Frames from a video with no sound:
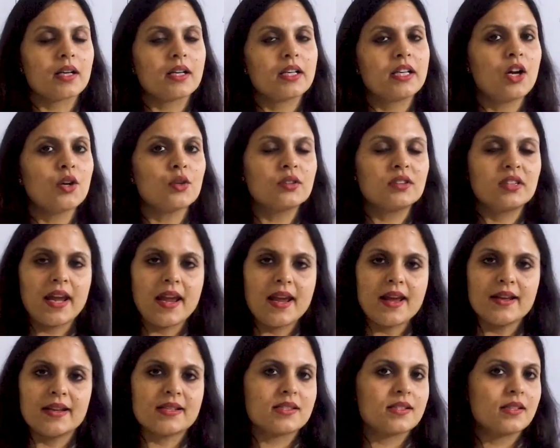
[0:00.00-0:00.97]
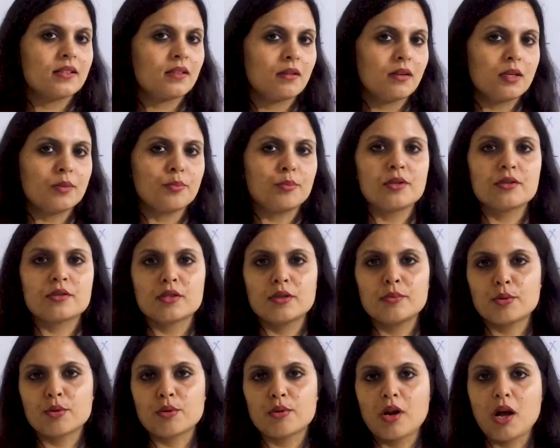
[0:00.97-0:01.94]
Now they is the third person
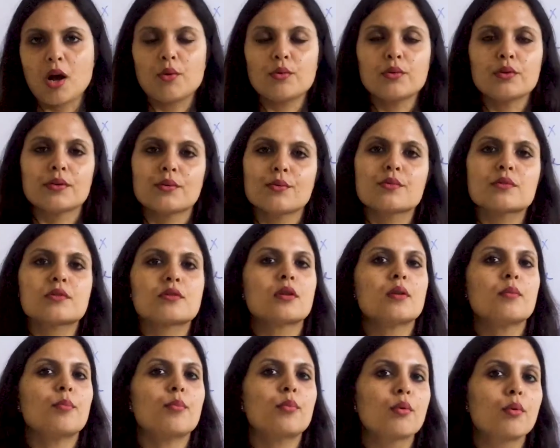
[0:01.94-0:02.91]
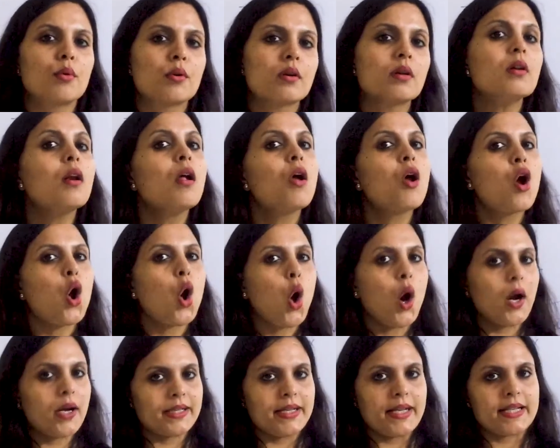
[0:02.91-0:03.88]
pronoun used in plural
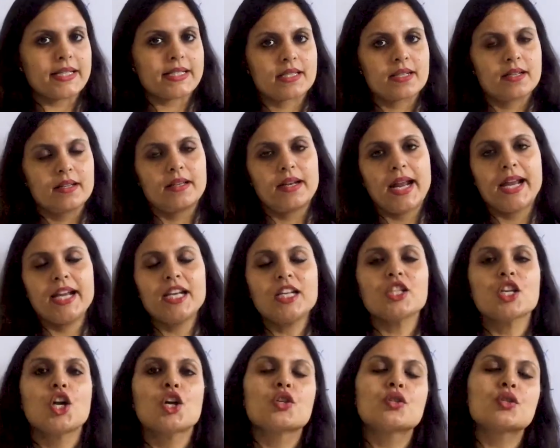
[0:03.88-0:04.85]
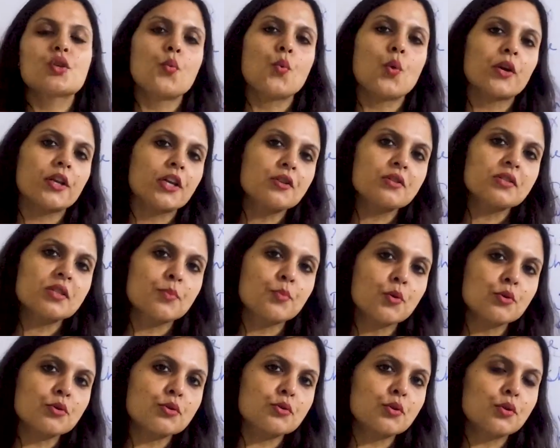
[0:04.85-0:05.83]
context, right? So what are you
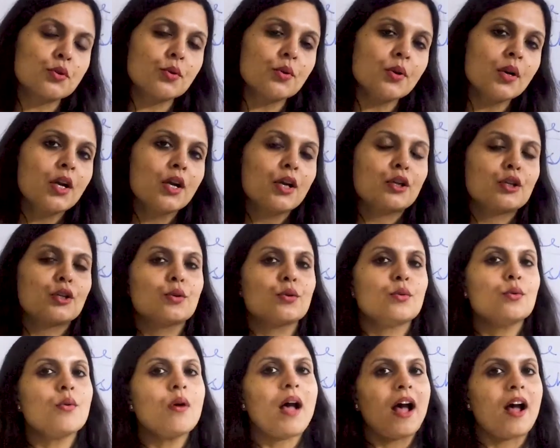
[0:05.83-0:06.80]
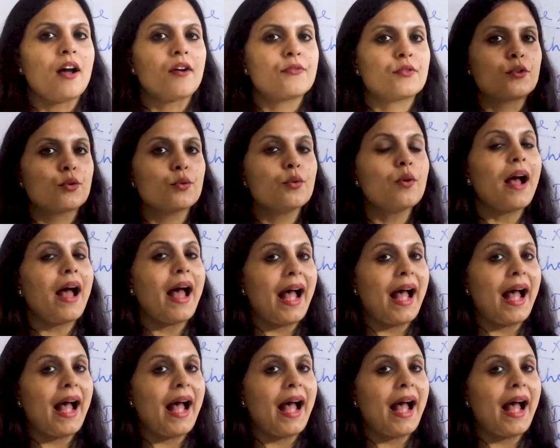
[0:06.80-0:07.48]
supposed to do? You have to